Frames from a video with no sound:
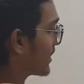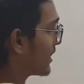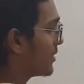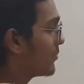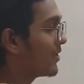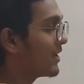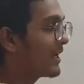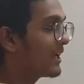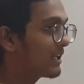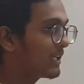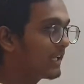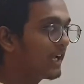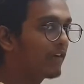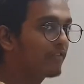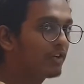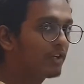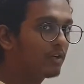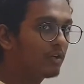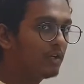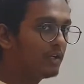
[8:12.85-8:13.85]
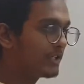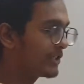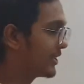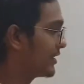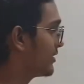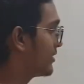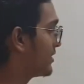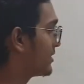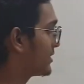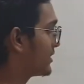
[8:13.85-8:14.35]
Immediately after
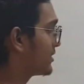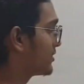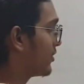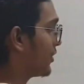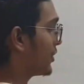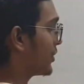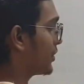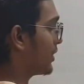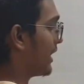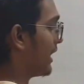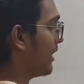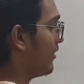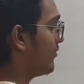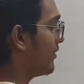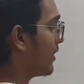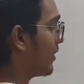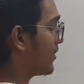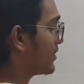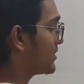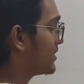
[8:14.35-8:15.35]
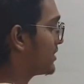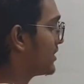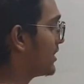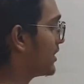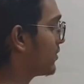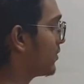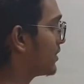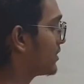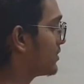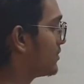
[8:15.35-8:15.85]
collision, this is going to have velocity
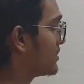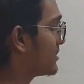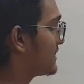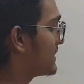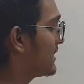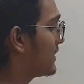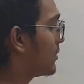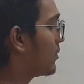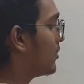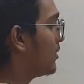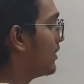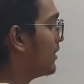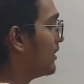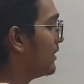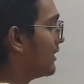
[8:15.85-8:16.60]
equal to 0.